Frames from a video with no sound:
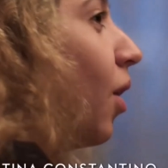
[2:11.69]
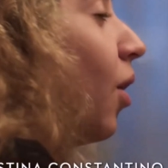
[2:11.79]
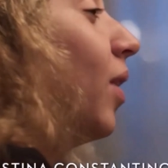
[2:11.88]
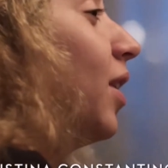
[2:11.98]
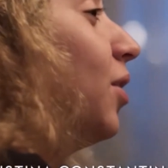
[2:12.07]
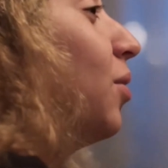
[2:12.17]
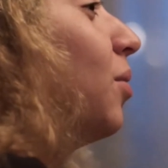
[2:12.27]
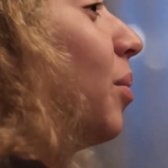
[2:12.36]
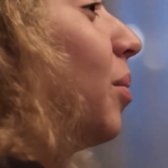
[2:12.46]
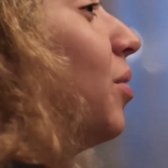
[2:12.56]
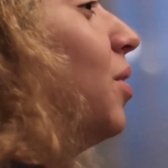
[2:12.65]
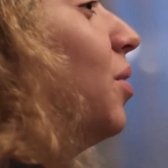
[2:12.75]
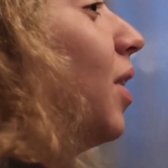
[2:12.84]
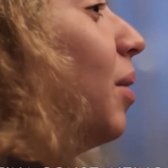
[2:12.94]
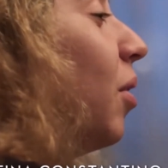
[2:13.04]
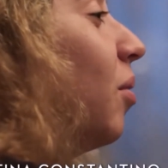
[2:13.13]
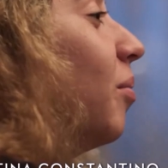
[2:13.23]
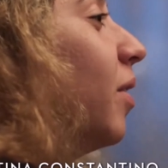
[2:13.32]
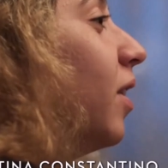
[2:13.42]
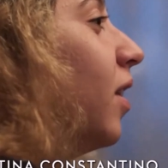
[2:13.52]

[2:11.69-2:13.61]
Oh, I do remember when you came home